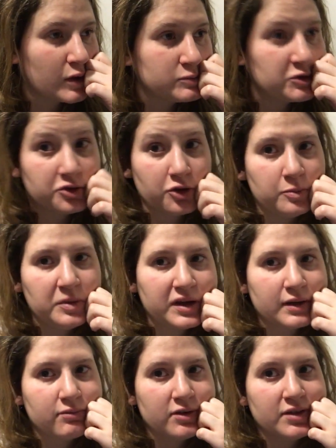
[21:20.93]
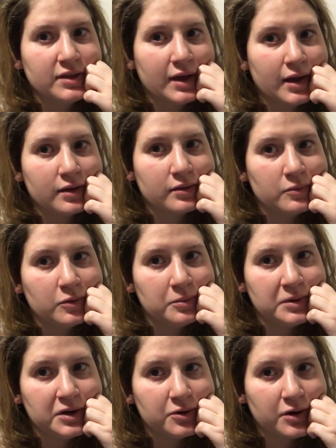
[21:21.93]
just hoping everything will
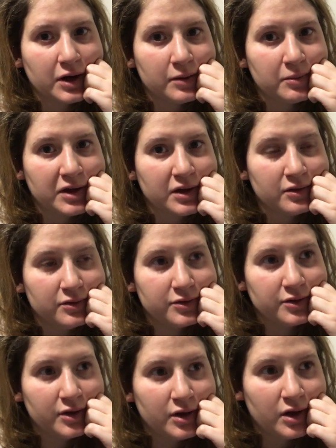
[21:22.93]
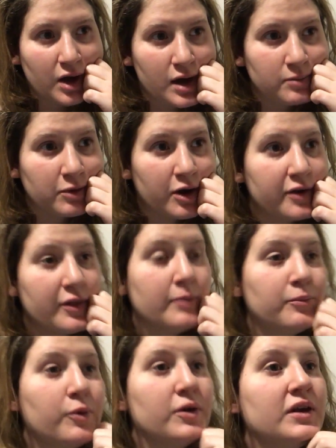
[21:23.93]
be okay because I'm not at
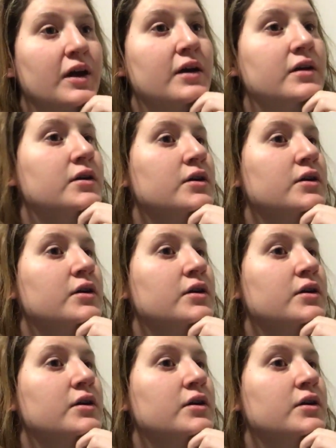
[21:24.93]
that point yet.